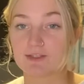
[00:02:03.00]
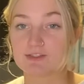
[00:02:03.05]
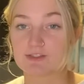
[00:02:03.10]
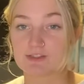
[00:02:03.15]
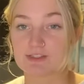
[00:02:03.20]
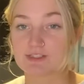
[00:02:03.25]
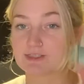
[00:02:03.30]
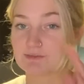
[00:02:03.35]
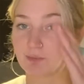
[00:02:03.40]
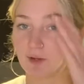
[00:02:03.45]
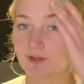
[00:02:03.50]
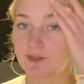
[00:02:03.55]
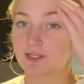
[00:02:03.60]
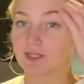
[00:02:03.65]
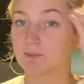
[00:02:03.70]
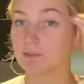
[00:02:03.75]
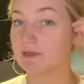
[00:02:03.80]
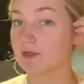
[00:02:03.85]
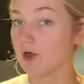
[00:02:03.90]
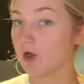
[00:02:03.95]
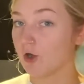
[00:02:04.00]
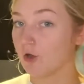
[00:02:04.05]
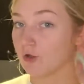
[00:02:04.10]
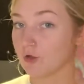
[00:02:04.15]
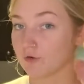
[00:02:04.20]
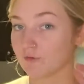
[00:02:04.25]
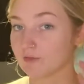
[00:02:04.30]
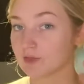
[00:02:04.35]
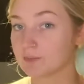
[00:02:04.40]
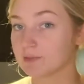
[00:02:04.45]
So this is probably gonna be all
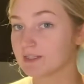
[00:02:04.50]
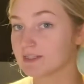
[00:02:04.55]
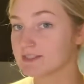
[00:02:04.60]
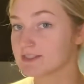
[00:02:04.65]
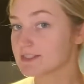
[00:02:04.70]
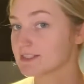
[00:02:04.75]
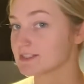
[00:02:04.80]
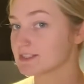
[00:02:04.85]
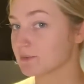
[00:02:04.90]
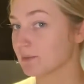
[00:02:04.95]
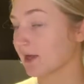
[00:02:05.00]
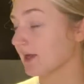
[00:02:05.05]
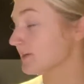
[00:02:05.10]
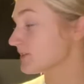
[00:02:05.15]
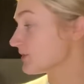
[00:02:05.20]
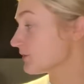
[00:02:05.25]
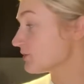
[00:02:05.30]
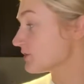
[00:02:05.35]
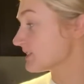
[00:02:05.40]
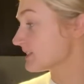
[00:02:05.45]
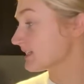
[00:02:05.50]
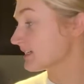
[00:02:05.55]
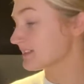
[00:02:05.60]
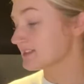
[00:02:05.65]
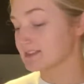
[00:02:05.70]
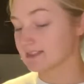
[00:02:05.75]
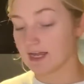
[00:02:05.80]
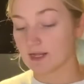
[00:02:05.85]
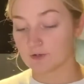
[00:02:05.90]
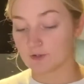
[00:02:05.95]
over the place because the bags are just like
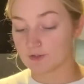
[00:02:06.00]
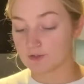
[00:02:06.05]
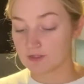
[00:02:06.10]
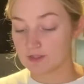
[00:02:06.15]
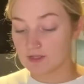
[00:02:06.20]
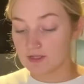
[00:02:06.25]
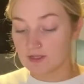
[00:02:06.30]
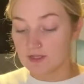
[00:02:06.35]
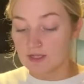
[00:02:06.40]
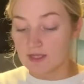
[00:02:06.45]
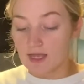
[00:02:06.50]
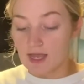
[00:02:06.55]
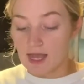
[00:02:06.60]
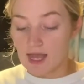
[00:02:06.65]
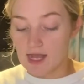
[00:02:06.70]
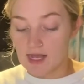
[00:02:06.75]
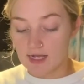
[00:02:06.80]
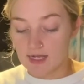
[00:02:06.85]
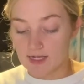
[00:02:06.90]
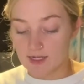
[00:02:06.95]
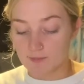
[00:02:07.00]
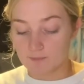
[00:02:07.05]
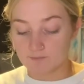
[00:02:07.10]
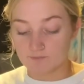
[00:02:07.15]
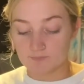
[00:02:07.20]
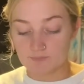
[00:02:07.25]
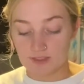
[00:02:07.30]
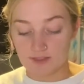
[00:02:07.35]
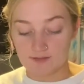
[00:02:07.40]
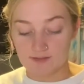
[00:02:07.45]
scattered.
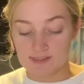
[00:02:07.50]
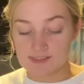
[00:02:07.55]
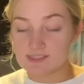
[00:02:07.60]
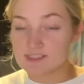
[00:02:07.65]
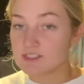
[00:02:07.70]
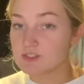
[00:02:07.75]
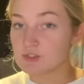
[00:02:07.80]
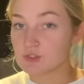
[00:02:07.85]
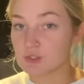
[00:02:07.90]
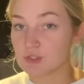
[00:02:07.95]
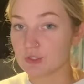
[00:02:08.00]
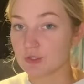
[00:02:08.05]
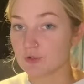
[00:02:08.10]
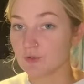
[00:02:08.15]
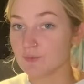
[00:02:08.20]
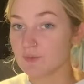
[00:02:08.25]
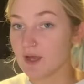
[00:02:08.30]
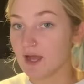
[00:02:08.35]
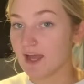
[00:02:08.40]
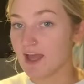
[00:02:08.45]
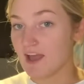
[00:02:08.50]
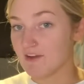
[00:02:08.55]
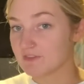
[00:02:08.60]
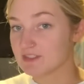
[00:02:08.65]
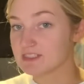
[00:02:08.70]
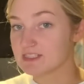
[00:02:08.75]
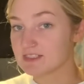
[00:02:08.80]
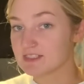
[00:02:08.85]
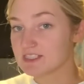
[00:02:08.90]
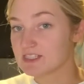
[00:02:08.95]
This is new. I haven't
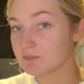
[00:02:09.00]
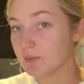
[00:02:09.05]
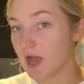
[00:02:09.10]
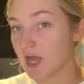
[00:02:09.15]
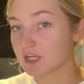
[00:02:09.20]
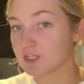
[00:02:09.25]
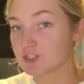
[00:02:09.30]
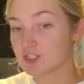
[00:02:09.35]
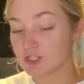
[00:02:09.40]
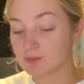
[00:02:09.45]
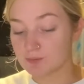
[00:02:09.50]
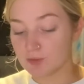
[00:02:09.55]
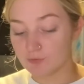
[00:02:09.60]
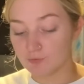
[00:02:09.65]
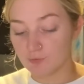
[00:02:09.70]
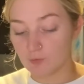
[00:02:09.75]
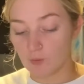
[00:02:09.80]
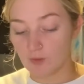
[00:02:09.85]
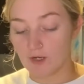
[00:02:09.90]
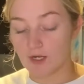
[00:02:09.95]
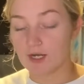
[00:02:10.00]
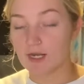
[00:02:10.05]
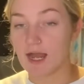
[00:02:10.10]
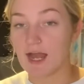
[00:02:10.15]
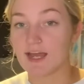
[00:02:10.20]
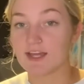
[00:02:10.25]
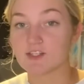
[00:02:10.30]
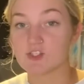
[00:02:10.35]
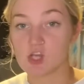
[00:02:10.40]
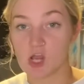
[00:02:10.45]
seen this packaging before.
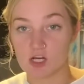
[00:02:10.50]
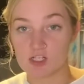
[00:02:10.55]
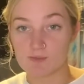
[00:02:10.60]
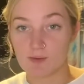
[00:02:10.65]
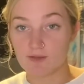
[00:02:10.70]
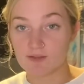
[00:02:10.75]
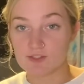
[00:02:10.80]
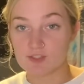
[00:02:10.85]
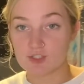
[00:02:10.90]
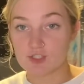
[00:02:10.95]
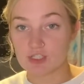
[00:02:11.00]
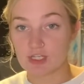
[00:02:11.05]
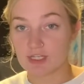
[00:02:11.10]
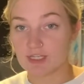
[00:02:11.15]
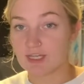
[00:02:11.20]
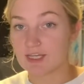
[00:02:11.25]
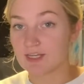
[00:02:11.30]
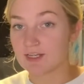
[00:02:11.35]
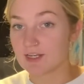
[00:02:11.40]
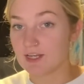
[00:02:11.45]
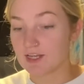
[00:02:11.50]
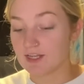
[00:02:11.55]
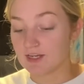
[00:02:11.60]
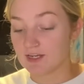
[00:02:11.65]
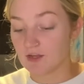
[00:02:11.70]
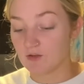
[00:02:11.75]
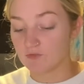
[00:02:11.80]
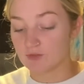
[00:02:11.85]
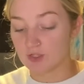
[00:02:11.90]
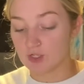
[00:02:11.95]
I talked about this chicken in
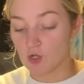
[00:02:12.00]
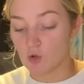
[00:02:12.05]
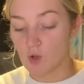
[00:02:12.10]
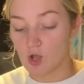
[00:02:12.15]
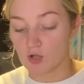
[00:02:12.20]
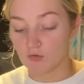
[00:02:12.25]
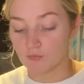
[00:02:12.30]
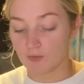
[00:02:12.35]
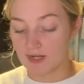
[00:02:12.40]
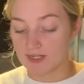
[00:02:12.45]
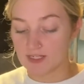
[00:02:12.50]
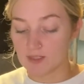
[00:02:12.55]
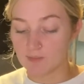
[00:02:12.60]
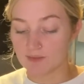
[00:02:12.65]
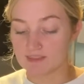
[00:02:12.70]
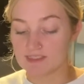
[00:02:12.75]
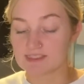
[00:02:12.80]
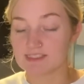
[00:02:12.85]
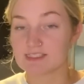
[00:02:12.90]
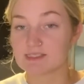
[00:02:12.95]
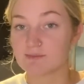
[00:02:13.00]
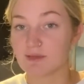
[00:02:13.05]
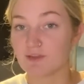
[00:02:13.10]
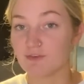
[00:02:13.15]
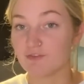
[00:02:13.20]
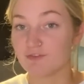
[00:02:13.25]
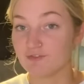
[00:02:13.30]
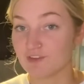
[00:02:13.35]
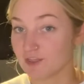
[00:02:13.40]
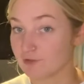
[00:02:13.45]
a video already, but this is my
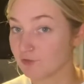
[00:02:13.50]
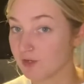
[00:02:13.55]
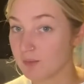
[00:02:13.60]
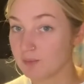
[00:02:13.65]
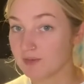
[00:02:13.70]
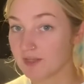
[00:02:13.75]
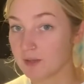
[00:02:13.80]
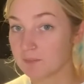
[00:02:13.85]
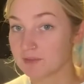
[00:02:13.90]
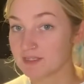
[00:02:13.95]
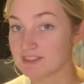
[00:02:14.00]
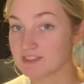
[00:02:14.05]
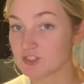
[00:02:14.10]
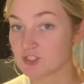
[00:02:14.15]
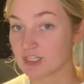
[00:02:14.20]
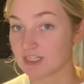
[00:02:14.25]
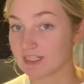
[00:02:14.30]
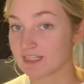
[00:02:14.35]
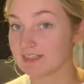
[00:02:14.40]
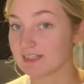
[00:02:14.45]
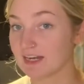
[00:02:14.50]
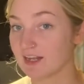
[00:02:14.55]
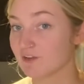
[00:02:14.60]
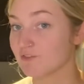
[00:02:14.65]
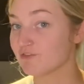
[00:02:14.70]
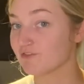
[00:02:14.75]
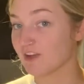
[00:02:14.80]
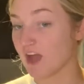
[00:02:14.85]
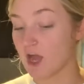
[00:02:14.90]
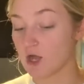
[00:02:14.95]
favorite plant-based chicken that I've
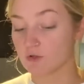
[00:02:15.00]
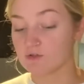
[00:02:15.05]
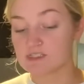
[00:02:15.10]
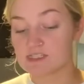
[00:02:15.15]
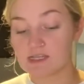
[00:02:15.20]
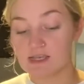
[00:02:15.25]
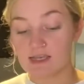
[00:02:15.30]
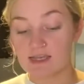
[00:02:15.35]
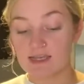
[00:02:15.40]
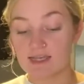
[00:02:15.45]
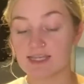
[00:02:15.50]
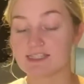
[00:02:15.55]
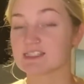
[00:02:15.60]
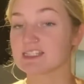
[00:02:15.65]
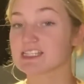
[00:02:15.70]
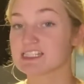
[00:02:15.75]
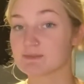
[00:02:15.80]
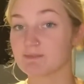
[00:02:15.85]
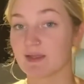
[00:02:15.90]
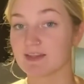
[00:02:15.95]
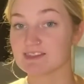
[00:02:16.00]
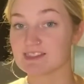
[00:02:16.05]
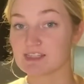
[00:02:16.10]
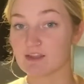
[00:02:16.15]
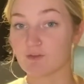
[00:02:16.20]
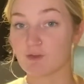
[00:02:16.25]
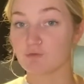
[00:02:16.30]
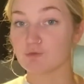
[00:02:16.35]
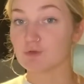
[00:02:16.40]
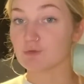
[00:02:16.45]
found. It's expensive.
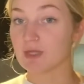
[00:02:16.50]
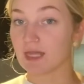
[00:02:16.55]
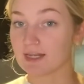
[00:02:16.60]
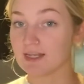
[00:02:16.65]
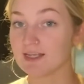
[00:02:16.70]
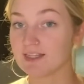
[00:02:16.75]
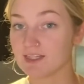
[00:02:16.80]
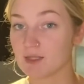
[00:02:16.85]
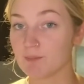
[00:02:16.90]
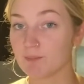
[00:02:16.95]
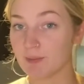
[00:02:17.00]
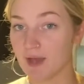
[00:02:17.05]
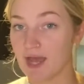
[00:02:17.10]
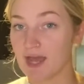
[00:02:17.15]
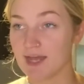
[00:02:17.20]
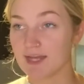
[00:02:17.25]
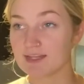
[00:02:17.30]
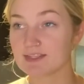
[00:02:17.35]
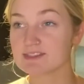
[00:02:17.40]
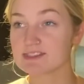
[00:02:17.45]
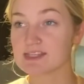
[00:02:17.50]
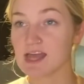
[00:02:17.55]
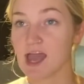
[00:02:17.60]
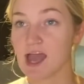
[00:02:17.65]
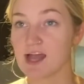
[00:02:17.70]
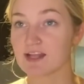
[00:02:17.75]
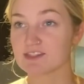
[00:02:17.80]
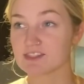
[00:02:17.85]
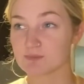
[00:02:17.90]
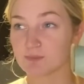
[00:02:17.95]
If you get it in the bags
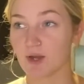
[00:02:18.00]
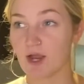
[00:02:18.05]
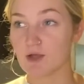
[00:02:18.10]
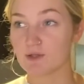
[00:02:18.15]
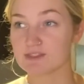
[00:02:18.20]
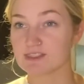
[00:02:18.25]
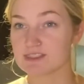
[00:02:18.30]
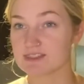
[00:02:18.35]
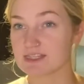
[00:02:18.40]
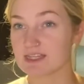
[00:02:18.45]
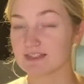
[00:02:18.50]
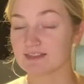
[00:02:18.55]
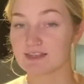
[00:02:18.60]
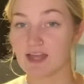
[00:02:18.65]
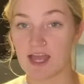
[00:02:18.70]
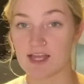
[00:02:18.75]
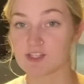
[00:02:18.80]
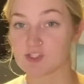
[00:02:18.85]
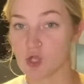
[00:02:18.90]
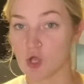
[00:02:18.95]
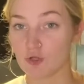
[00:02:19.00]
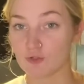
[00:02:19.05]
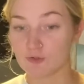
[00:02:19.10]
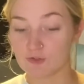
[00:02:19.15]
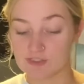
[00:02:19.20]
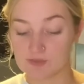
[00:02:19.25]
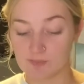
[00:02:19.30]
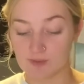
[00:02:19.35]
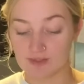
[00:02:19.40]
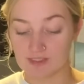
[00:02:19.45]
at Sprouts, it's like
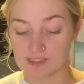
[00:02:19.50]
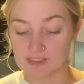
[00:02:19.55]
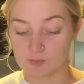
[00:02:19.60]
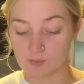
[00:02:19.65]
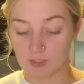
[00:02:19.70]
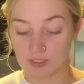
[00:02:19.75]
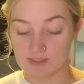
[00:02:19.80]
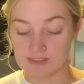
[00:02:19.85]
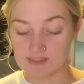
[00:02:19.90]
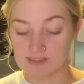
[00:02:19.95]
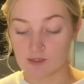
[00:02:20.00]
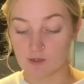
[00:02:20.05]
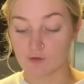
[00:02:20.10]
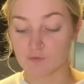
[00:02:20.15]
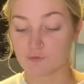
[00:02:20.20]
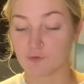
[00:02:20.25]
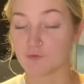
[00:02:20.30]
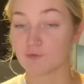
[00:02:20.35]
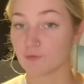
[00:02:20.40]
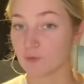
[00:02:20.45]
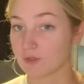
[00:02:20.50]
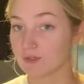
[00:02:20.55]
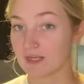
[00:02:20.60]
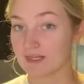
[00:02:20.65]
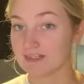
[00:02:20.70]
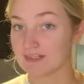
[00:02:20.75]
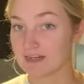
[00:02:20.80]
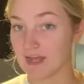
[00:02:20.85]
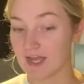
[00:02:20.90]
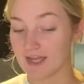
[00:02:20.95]
$9, but these were on sale for
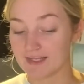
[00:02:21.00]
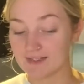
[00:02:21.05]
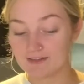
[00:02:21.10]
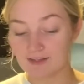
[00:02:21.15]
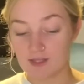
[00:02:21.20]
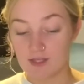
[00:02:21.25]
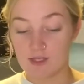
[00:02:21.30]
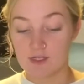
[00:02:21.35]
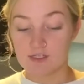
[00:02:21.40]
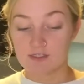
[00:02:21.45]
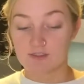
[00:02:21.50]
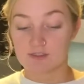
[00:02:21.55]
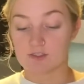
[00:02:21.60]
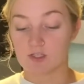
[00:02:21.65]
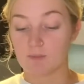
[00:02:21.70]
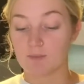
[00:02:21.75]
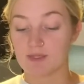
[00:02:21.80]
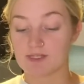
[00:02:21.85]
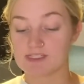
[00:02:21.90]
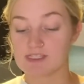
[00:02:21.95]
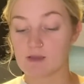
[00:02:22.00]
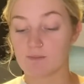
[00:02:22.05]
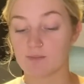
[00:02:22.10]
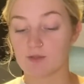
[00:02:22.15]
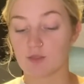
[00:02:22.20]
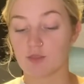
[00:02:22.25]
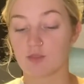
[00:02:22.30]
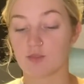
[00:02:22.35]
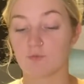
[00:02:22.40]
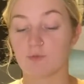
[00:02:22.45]
$4.99. So I picked up
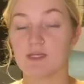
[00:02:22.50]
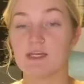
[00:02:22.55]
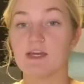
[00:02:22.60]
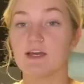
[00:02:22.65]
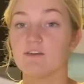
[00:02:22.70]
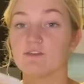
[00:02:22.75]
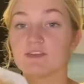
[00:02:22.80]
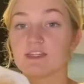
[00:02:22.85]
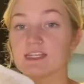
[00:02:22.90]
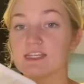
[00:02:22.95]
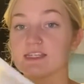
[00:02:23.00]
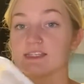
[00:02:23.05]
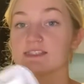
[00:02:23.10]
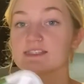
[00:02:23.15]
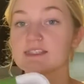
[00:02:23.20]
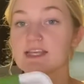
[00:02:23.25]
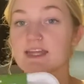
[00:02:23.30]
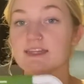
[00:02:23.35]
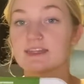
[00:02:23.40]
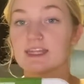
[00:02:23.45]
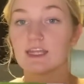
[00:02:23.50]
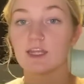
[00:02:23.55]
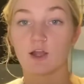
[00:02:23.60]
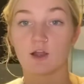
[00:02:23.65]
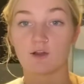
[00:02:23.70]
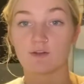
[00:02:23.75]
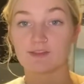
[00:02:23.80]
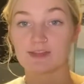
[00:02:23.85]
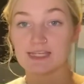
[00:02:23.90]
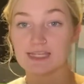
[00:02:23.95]
3 of these and they
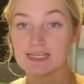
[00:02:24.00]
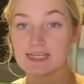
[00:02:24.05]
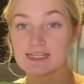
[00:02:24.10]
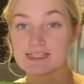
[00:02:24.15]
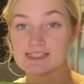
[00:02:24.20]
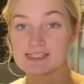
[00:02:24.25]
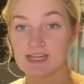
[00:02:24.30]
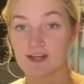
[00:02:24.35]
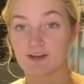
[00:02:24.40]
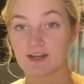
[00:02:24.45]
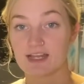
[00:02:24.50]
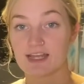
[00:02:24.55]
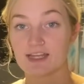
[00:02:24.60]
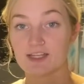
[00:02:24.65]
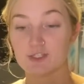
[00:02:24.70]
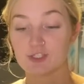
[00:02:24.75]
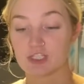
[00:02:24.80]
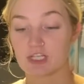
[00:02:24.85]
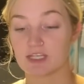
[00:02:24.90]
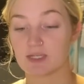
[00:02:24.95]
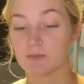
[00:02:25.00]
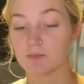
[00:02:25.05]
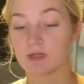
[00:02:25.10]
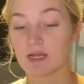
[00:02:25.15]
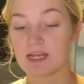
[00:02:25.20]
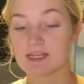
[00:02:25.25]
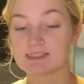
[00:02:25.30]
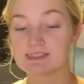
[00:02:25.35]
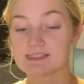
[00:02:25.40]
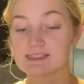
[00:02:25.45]
are the Daring Chicken
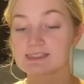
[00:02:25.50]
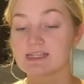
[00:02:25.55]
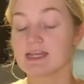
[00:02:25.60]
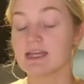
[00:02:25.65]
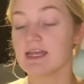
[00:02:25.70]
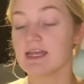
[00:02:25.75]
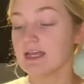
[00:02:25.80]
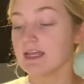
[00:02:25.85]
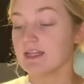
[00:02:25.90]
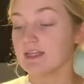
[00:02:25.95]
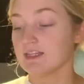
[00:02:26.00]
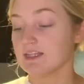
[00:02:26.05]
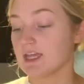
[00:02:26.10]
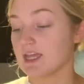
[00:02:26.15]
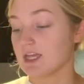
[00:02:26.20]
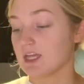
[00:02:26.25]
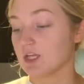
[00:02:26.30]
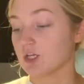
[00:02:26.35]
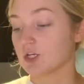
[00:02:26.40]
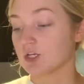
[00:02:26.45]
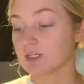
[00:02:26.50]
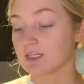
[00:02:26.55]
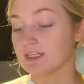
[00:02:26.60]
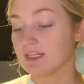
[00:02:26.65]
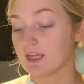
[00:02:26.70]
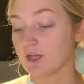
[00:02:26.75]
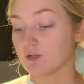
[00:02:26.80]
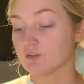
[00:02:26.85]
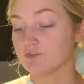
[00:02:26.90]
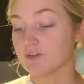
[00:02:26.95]
Breast. They cook in the
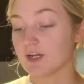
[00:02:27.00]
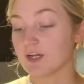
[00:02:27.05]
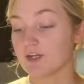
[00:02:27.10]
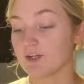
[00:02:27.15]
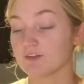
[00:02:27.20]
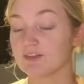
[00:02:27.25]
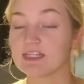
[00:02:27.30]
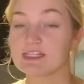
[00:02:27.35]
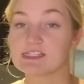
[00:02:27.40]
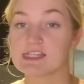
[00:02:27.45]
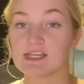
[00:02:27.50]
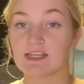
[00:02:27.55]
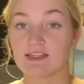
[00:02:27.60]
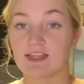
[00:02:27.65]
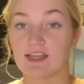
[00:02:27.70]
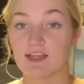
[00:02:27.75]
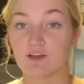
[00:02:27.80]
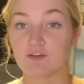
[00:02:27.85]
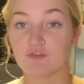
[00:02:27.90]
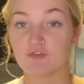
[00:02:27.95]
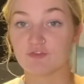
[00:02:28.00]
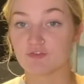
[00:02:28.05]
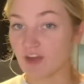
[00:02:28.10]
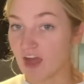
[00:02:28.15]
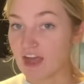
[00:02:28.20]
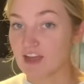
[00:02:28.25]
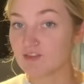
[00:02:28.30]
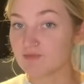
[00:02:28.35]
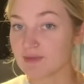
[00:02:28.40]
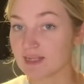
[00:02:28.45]
air fryer. They take like
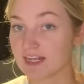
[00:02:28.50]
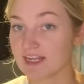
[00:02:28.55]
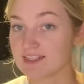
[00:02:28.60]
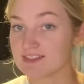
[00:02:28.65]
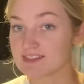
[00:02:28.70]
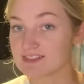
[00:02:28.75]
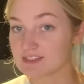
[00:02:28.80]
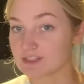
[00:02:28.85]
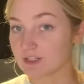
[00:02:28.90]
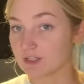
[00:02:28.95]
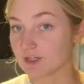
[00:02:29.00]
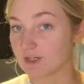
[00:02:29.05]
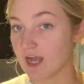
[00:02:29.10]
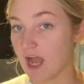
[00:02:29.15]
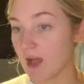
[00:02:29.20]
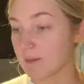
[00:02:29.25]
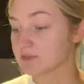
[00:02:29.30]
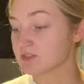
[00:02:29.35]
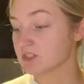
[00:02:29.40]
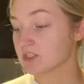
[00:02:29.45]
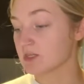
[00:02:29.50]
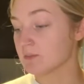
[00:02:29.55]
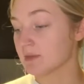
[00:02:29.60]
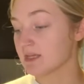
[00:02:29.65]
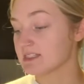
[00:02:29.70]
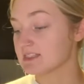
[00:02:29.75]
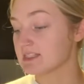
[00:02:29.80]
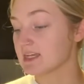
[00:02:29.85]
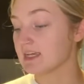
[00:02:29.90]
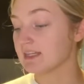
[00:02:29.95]
5 minutes. They're absolutely
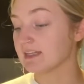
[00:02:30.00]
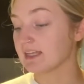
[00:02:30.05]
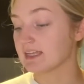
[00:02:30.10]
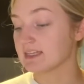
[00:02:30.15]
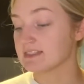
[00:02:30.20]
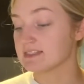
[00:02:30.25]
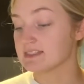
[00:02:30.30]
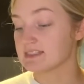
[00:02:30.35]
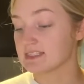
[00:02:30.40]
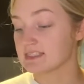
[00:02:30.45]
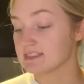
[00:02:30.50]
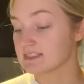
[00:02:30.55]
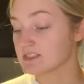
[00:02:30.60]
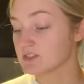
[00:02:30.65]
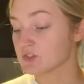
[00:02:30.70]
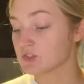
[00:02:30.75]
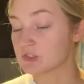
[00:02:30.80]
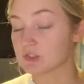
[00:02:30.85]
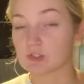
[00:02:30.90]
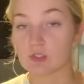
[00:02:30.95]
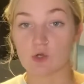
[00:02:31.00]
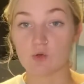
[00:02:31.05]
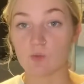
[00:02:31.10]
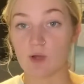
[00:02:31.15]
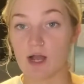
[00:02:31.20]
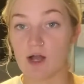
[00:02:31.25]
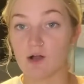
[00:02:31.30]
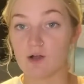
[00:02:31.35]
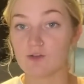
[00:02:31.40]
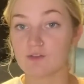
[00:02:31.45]
amazing. They season so
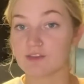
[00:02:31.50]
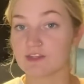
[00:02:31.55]
well.